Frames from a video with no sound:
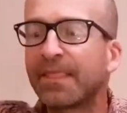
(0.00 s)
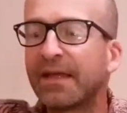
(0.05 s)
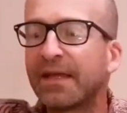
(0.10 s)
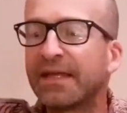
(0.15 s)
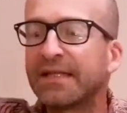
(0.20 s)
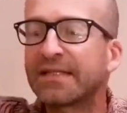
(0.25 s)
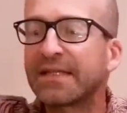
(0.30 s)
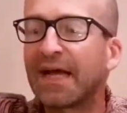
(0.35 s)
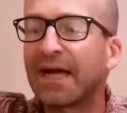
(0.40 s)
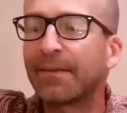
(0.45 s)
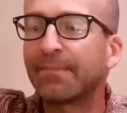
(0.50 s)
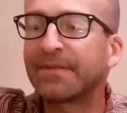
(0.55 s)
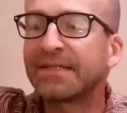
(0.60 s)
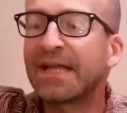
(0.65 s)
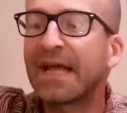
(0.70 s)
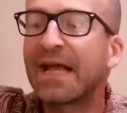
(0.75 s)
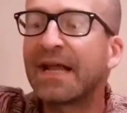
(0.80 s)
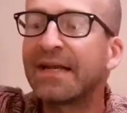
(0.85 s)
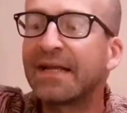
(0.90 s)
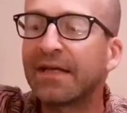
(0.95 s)
It's
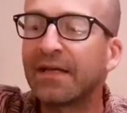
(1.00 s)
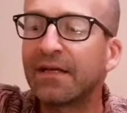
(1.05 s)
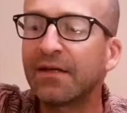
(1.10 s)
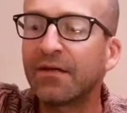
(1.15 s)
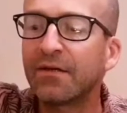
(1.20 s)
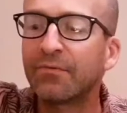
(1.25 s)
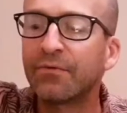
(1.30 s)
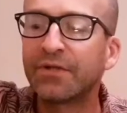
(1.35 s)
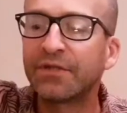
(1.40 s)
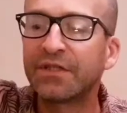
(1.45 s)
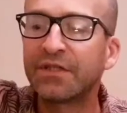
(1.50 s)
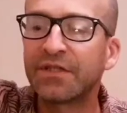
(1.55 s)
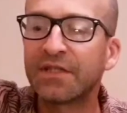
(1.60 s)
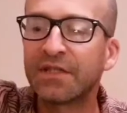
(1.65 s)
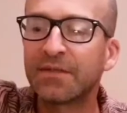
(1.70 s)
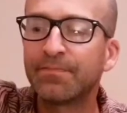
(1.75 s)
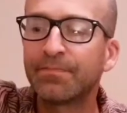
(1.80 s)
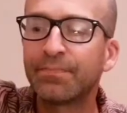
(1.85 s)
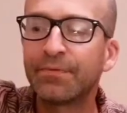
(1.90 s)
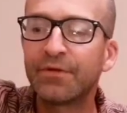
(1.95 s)
Aptenia, which is this
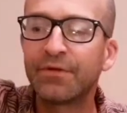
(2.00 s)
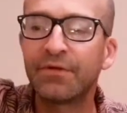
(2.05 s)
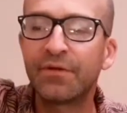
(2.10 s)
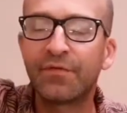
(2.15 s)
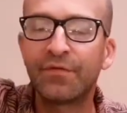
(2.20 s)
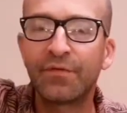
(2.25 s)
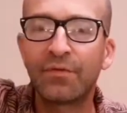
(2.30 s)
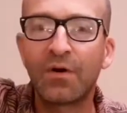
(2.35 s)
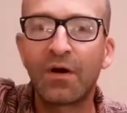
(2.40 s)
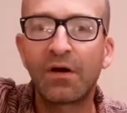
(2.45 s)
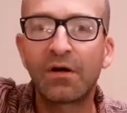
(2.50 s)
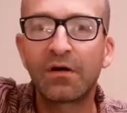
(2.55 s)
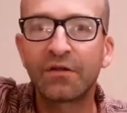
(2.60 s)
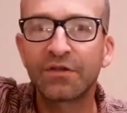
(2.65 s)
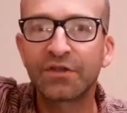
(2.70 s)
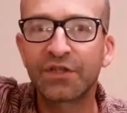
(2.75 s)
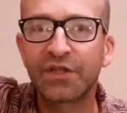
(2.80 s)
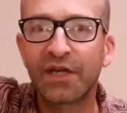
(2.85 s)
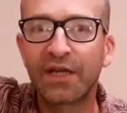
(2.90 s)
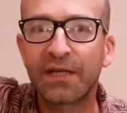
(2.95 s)
beautiful
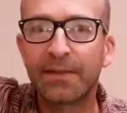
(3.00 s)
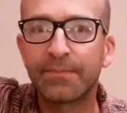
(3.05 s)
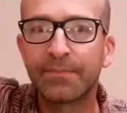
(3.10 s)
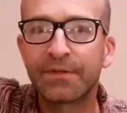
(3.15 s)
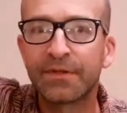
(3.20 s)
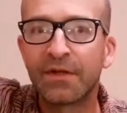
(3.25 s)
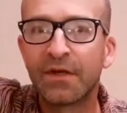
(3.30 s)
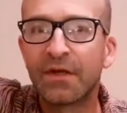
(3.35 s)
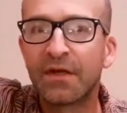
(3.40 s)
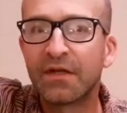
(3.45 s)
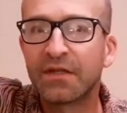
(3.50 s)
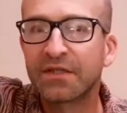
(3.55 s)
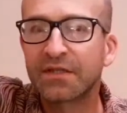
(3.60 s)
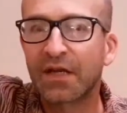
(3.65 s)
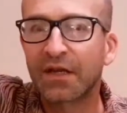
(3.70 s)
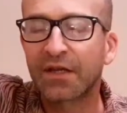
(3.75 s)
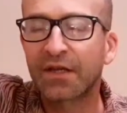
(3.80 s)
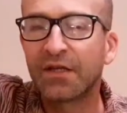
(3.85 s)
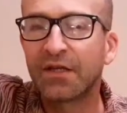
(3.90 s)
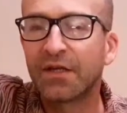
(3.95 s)
heart-shaped
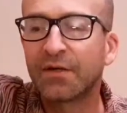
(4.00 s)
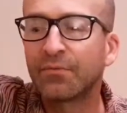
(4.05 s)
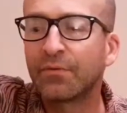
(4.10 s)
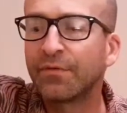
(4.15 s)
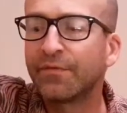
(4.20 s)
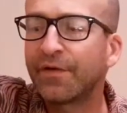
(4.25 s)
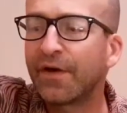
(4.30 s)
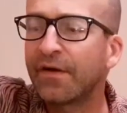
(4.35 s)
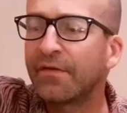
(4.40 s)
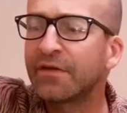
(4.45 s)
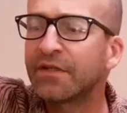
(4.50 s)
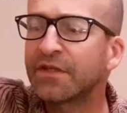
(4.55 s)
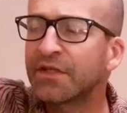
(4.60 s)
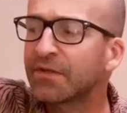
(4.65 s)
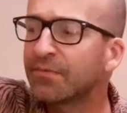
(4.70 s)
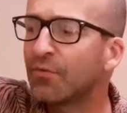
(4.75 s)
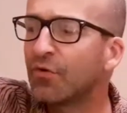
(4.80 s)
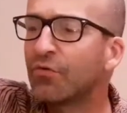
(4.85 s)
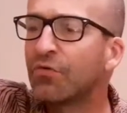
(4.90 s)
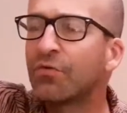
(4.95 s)
succulent with very
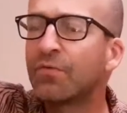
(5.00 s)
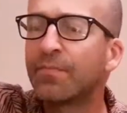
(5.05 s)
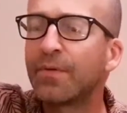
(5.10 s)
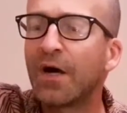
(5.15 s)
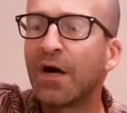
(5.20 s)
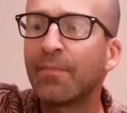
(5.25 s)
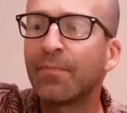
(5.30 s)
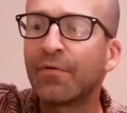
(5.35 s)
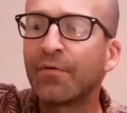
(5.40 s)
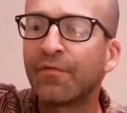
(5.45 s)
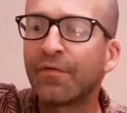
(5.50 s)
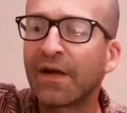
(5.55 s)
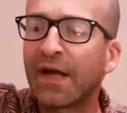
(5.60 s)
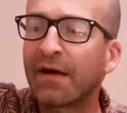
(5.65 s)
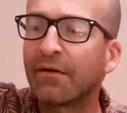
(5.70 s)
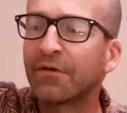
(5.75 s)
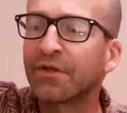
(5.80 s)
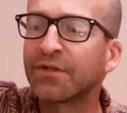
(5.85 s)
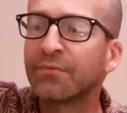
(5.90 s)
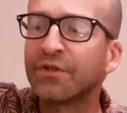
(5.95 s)
small purple
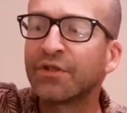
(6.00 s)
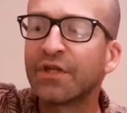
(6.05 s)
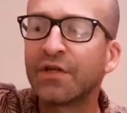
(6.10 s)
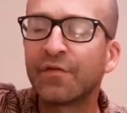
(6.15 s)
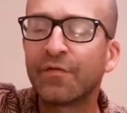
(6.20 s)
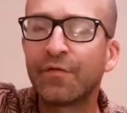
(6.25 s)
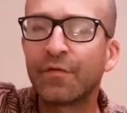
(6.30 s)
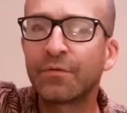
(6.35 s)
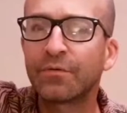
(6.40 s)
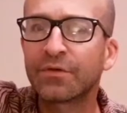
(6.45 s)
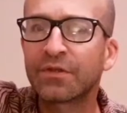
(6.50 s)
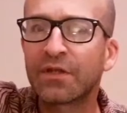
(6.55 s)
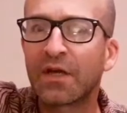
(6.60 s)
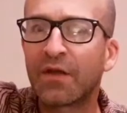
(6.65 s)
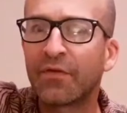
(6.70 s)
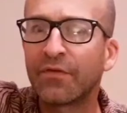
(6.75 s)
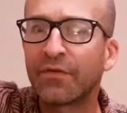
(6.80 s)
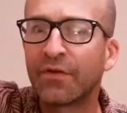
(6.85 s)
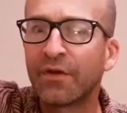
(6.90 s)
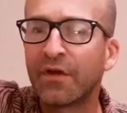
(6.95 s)
flowers, which in full
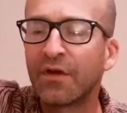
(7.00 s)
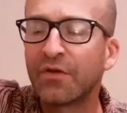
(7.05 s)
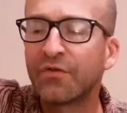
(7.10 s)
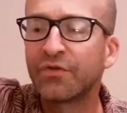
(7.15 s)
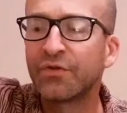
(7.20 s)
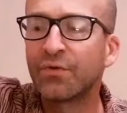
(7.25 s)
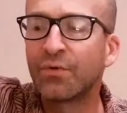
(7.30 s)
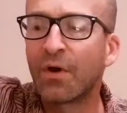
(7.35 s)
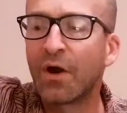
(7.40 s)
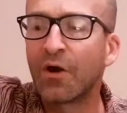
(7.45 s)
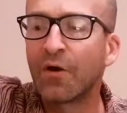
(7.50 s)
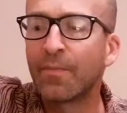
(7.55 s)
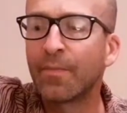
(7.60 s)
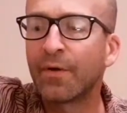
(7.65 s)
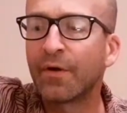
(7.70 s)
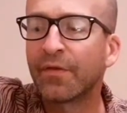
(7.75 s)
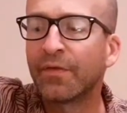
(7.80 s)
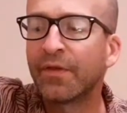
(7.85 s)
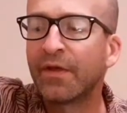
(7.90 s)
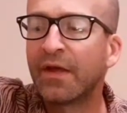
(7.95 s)
sun do
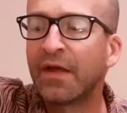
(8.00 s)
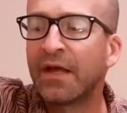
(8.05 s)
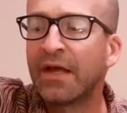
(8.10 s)
open.